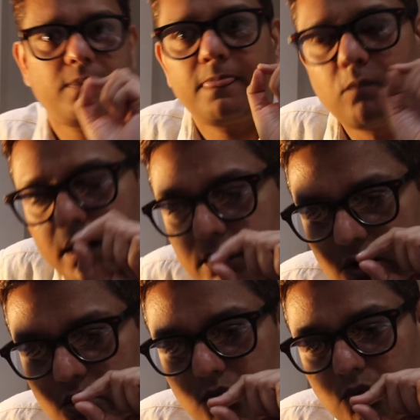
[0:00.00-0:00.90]
when
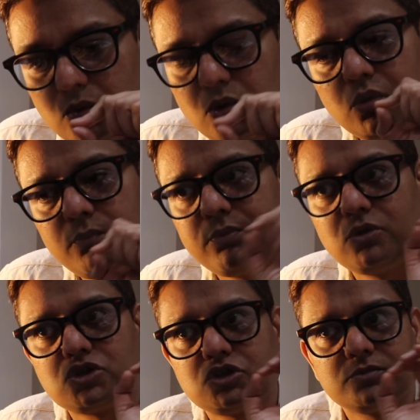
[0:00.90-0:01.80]
you don't
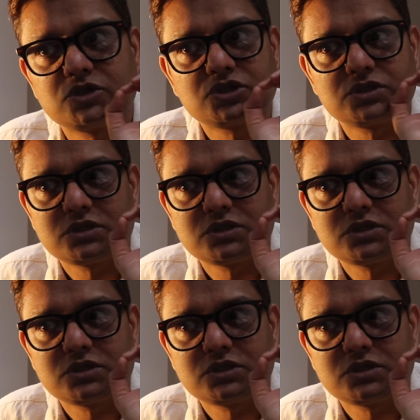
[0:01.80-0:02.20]
put too much